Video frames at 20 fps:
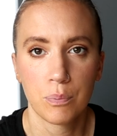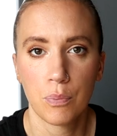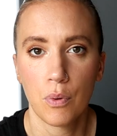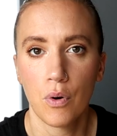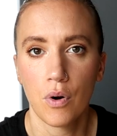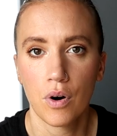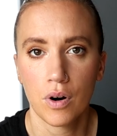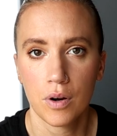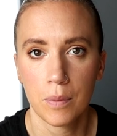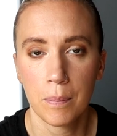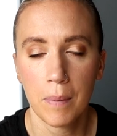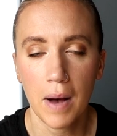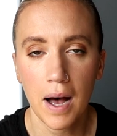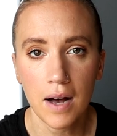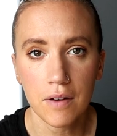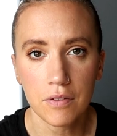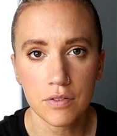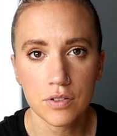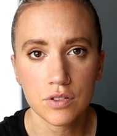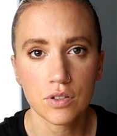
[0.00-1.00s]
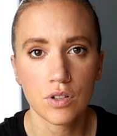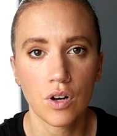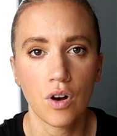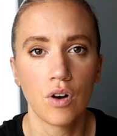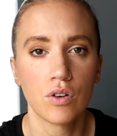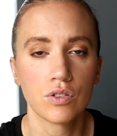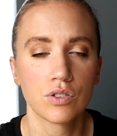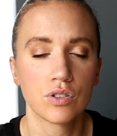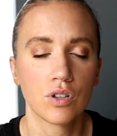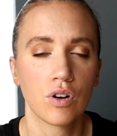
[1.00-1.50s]
pork puffs,
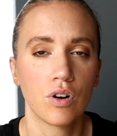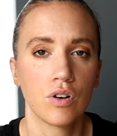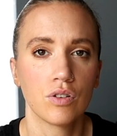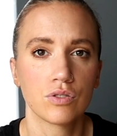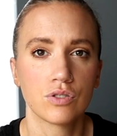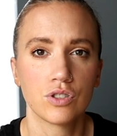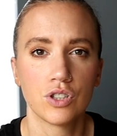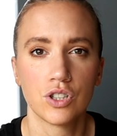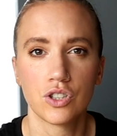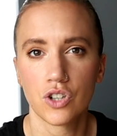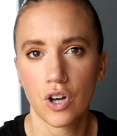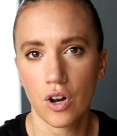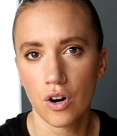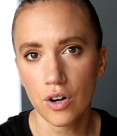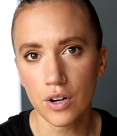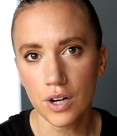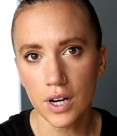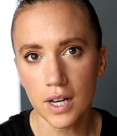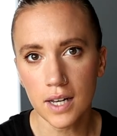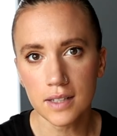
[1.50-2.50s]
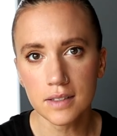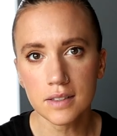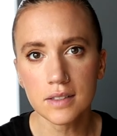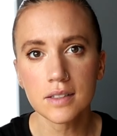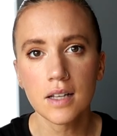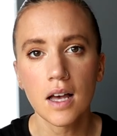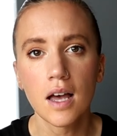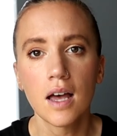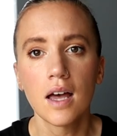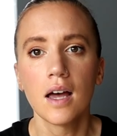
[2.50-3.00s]
also called chicharrones.